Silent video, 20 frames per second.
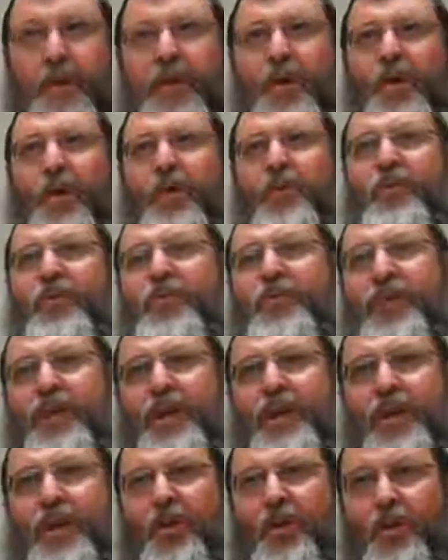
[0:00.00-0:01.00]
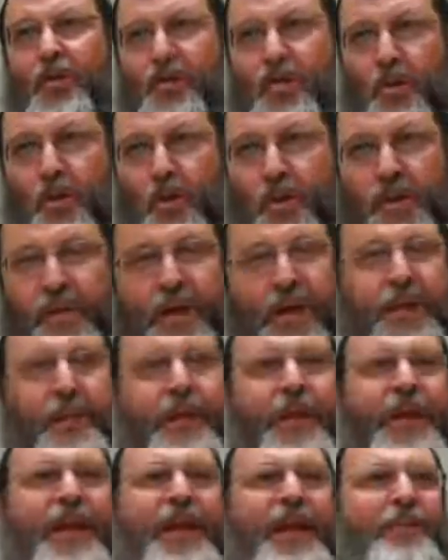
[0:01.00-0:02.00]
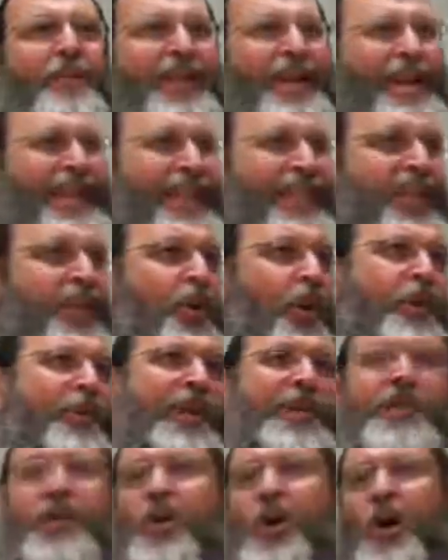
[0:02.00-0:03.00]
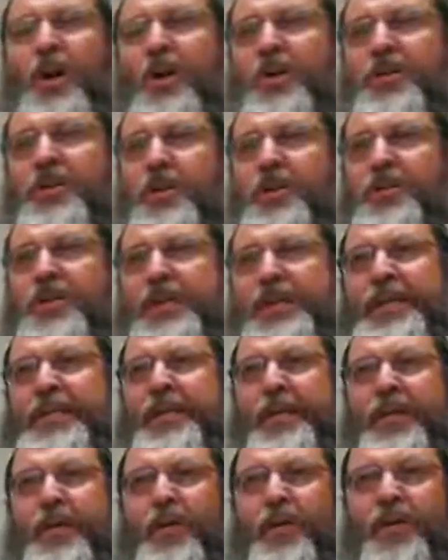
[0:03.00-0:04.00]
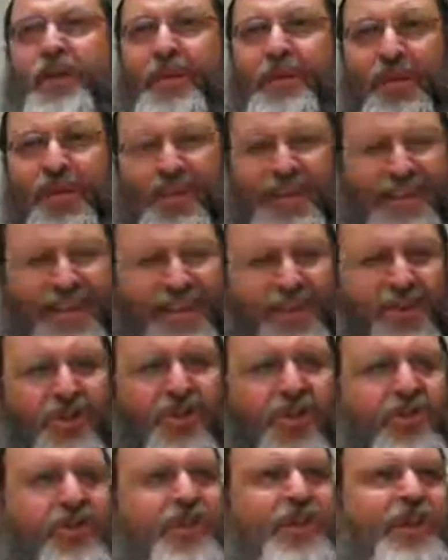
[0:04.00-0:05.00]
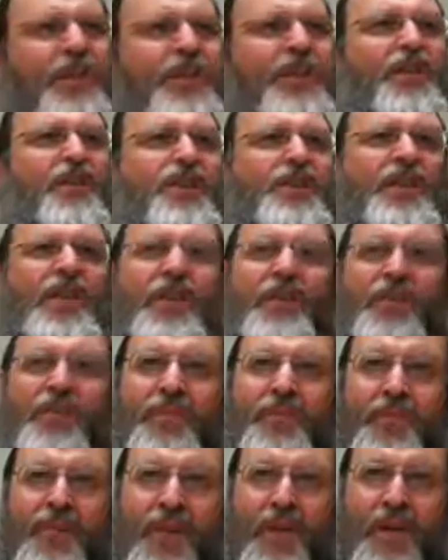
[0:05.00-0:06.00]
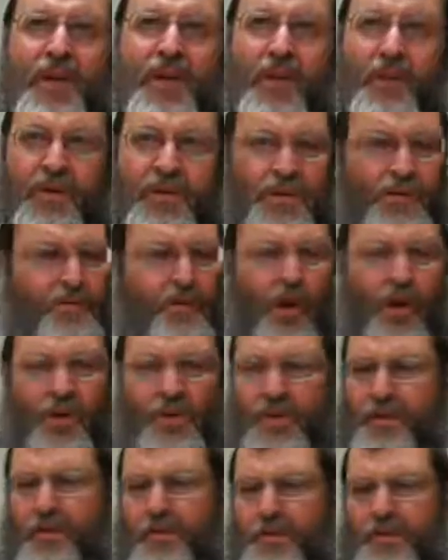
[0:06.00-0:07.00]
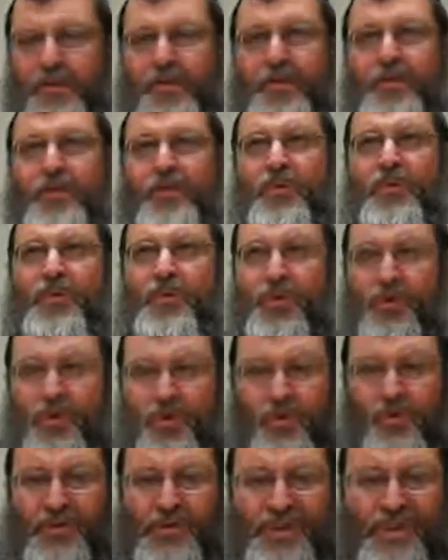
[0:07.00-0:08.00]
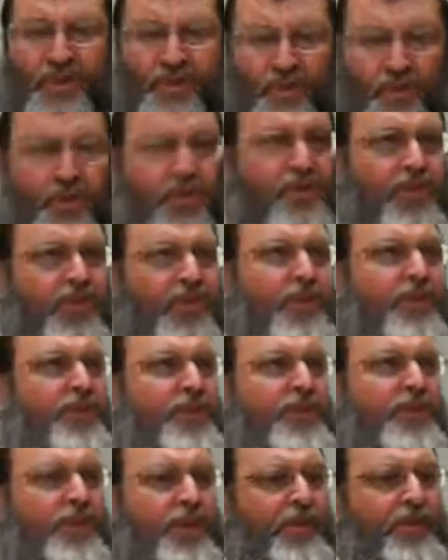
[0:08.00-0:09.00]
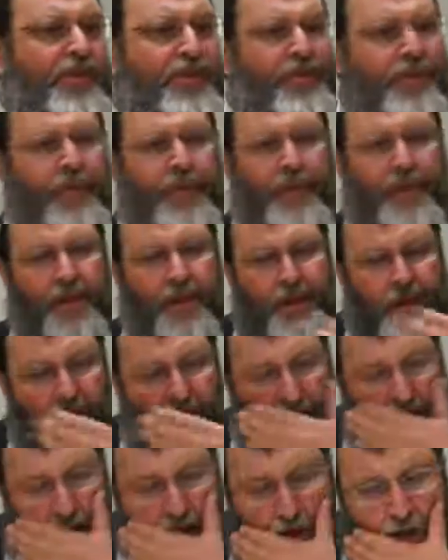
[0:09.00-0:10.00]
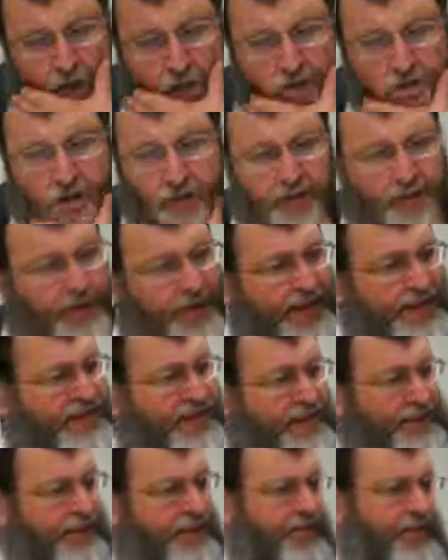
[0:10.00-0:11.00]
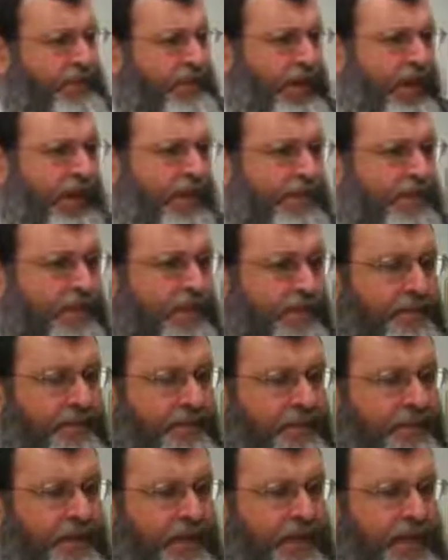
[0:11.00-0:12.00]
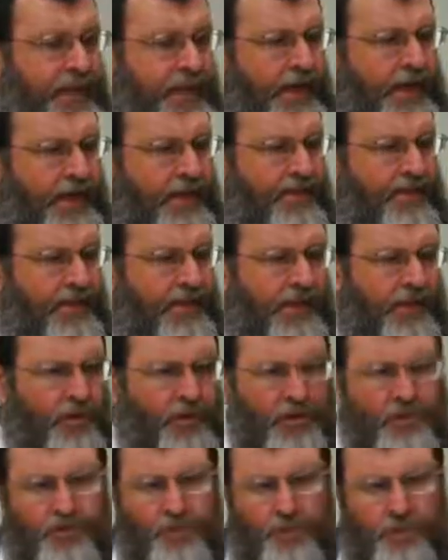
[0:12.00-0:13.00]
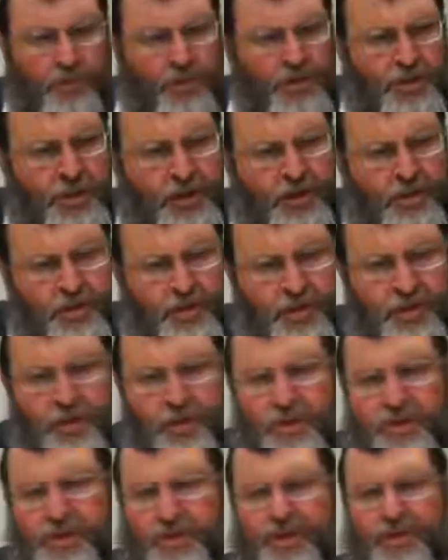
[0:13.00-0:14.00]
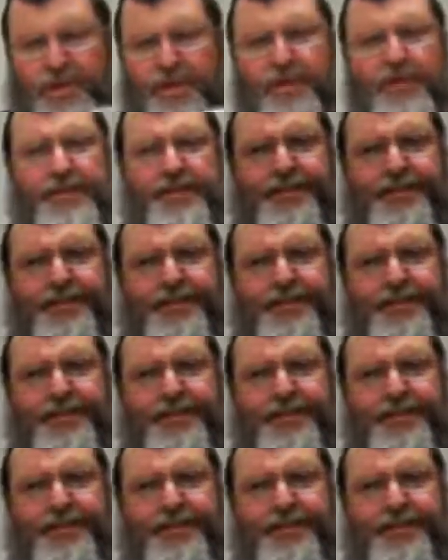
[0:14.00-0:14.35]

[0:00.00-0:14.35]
off, uh, off the hook there. But the Yom HaTochacha is not so easy to get off there, because there you're contradicting yourself. No one demanded this of you. You, you yourself contradict yourself. So on the basis of that, um, I heard this from Rabbi Moshe Aron Sternzetzel,